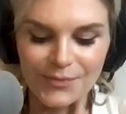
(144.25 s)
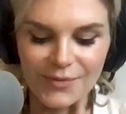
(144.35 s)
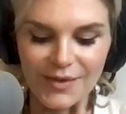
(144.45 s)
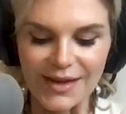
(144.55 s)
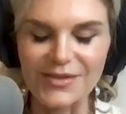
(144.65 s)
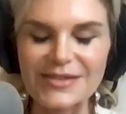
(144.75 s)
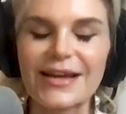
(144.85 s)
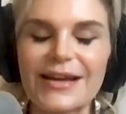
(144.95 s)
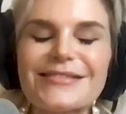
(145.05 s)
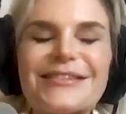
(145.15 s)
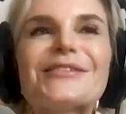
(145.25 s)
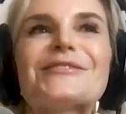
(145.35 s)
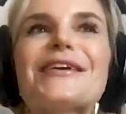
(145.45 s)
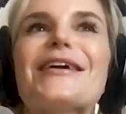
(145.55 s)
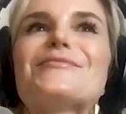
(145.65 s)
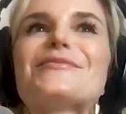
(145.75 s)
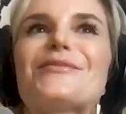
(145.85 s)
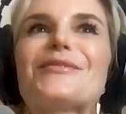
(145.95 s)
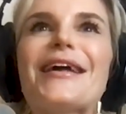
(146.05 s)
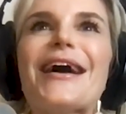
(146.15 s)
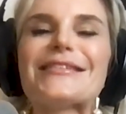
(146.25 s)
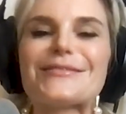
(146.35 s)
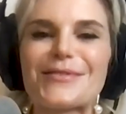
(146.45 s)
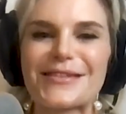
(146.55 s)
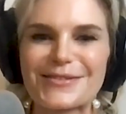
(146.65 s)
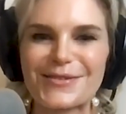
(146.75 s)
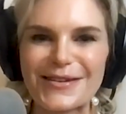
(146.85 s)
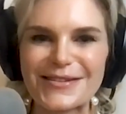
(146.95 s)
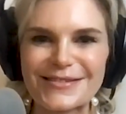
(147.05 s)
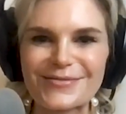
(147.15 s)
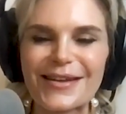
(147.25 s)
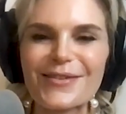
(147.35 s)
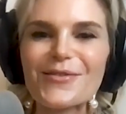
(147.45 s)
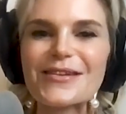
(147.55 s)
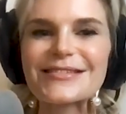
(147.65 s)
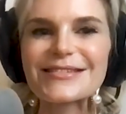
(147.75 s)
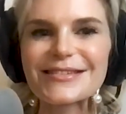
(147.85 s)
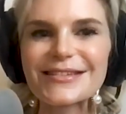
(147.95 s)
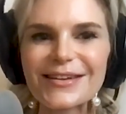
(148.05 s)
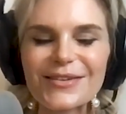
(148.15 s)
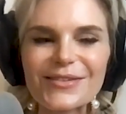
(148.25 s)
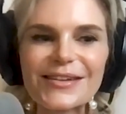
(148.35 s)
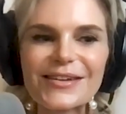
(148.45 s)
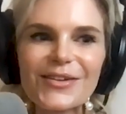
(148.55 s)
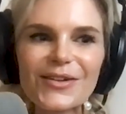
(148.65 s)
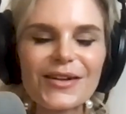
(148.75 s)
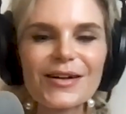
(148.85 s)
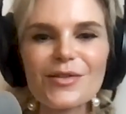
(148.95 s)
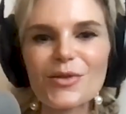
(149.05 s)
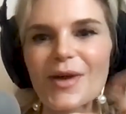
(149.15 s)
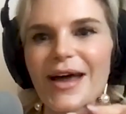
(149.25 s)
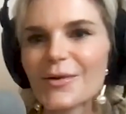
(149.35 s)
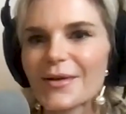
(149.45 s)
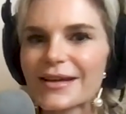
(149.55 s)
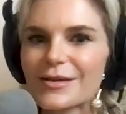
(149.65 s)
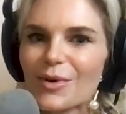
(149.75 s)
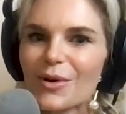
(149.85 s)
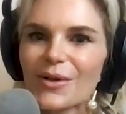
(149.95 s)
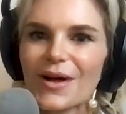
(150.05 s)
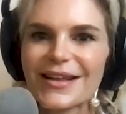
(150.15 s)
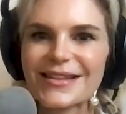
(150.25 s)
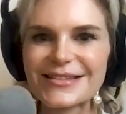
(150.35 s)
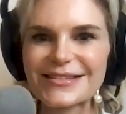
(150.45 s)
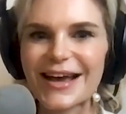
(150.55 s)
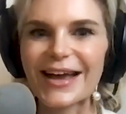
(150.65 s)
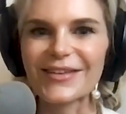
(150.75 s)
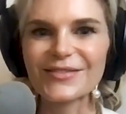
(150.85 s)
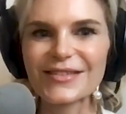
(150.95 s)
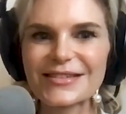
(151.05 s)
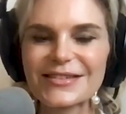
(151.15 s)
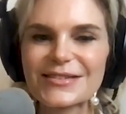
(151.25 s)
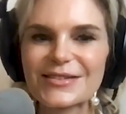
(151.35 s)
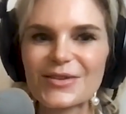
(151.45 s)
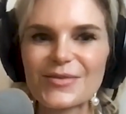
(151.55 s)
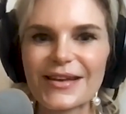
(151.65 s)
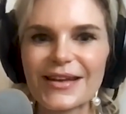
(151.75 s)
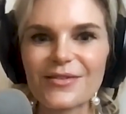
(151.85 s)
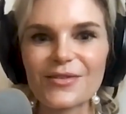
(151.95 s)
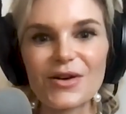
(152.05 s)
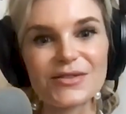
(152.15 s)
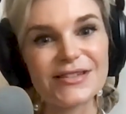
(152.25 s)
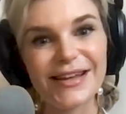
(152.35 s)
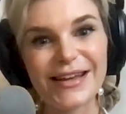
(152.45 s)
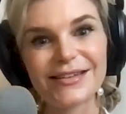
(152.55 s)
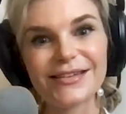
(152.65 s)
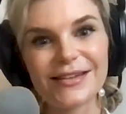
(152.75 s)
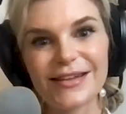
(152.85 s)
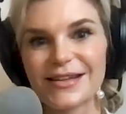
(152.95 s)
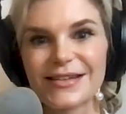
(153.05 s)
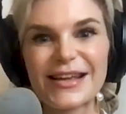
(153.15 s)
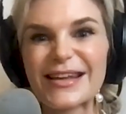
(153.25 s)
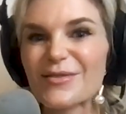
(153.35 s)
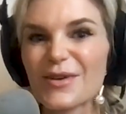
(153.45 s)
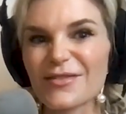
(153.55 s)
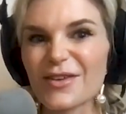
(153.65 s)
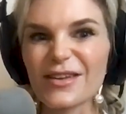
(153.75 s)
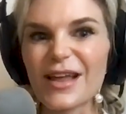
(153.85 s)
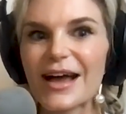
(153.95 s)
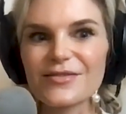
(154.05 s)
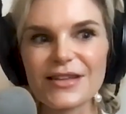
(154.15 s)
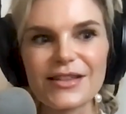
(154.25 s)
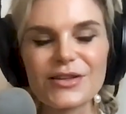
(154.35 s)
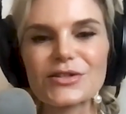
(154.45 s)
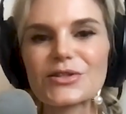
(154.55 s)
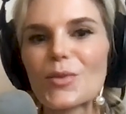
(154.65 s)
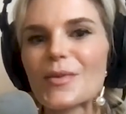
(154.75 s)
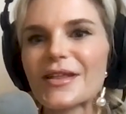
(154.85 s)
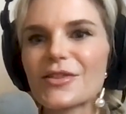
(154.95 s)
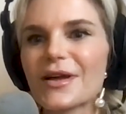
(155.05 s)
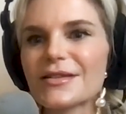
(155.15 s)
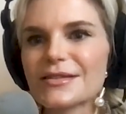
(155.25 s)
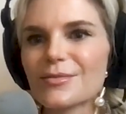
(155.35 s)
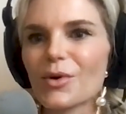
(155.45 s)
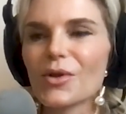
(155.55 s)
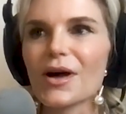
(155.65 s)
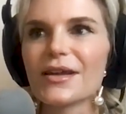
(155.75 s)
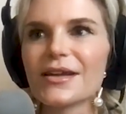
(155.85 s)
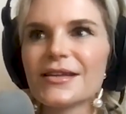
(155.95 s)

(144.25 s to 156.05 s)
And every single time someone asks me this question, like, which little thread are we going to pull on this time? Because there's so many roads in, like any one of our lives, like there's so many threads to pull on.